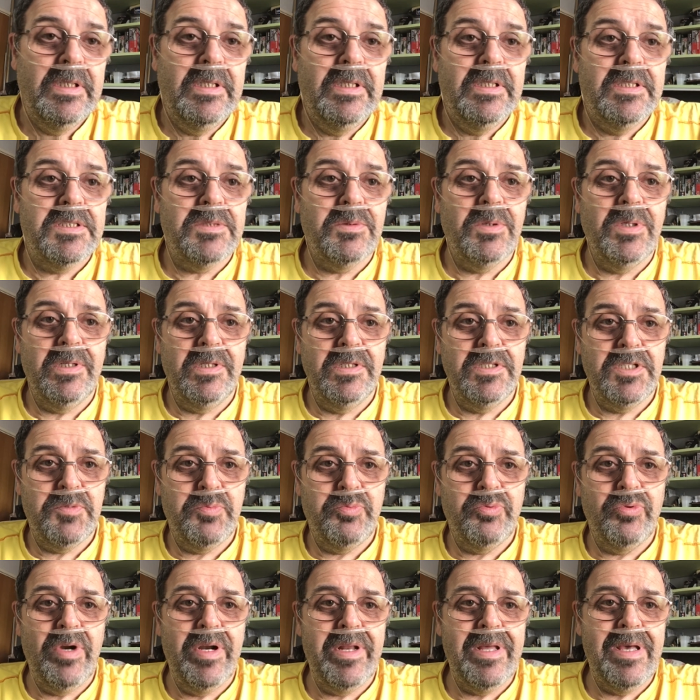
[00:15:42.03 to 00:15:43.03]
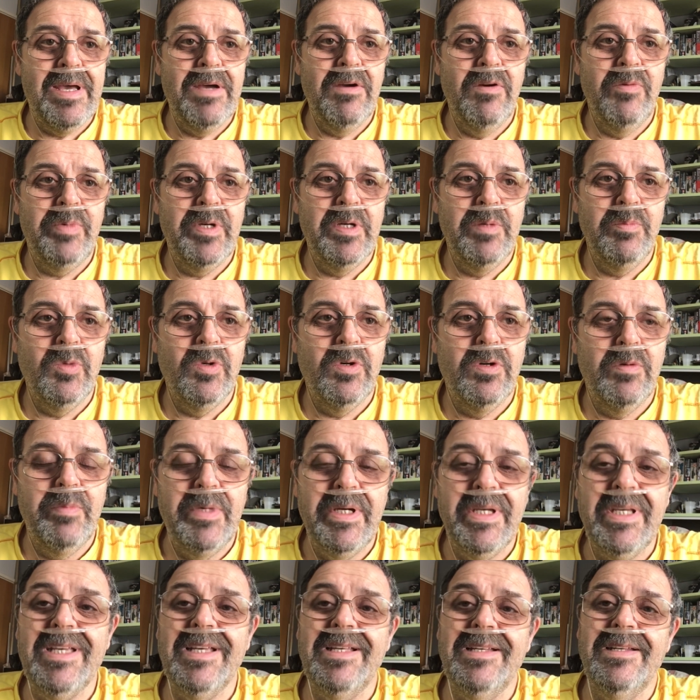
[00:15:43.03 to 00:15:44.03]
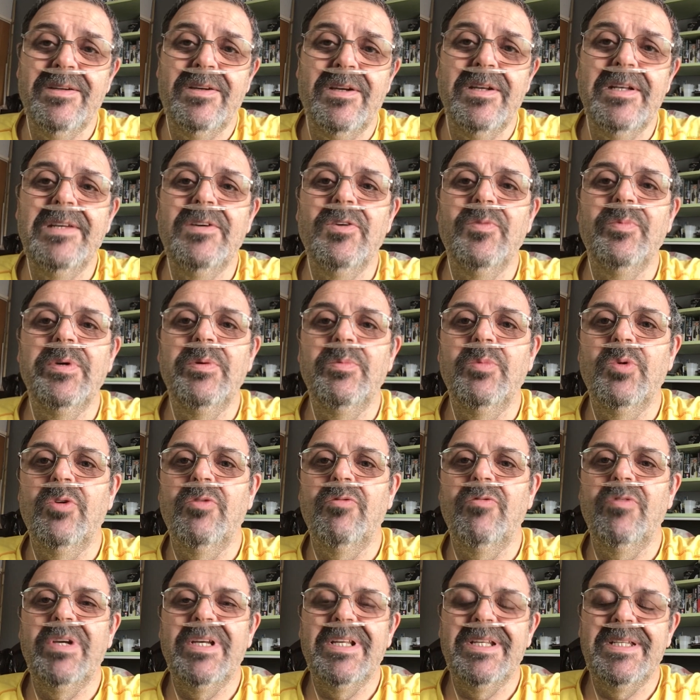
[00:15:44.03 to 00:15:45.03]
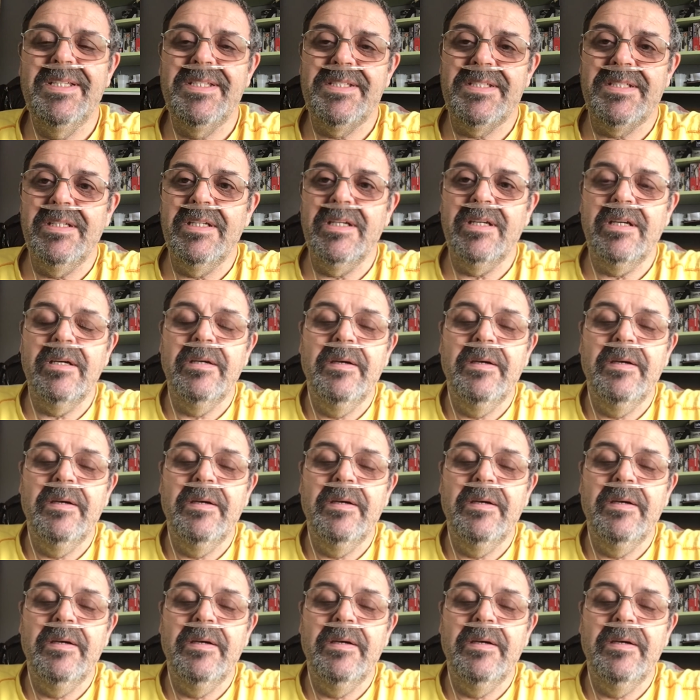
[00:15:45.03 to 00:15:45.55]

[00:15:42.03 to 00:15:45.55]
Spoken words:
so I can spread it out a bit more and make it look a little bit more realistic,